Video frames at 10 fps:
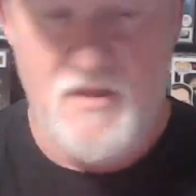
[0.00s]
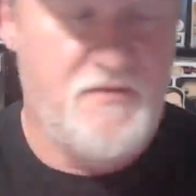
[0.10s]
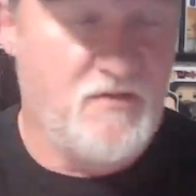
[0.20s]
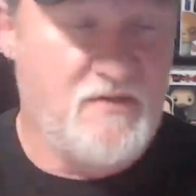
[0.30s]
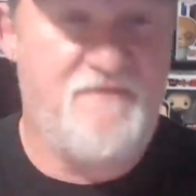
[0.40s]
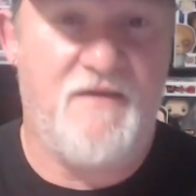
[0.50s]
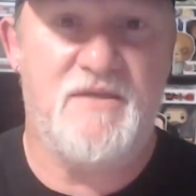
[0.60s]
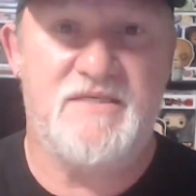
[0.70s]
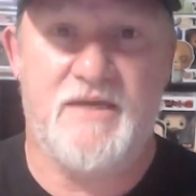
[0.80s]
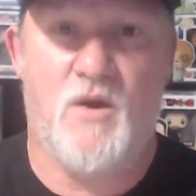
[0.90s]
The only
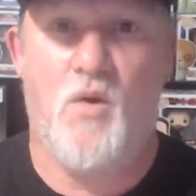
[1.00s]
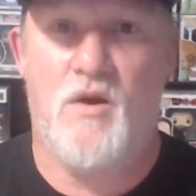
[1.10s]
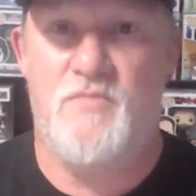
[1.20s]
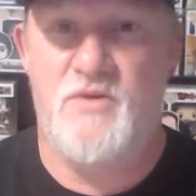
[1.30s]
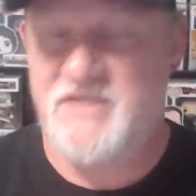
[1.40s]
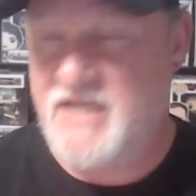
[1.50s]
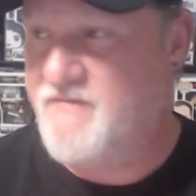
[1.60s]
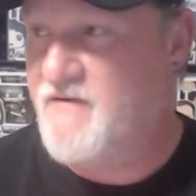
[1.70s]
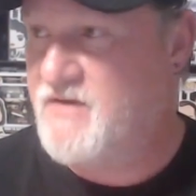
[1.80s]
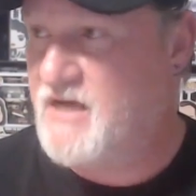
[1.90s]
famous like horror person
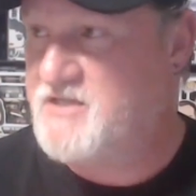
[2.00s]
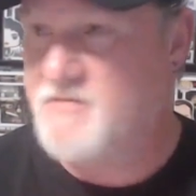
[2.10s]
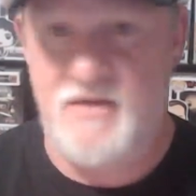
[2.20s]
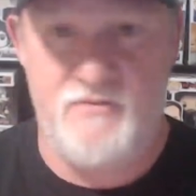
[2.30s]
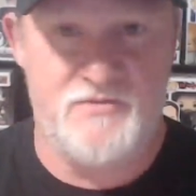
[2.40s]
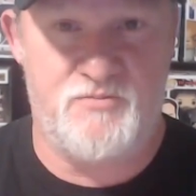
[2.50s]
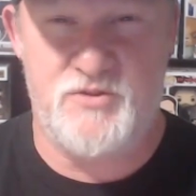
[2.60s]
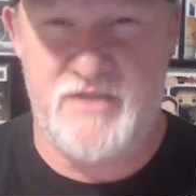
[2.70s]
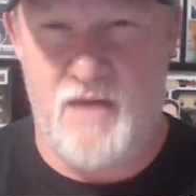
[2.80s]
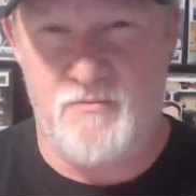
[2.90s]
I've ever got to meet was
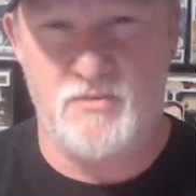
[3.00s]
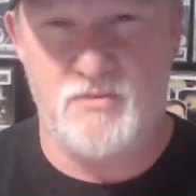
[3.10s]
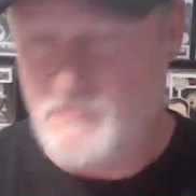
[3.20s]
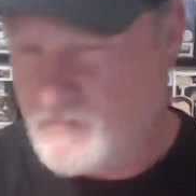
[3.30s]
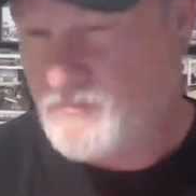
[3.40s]
Bruce Campbell.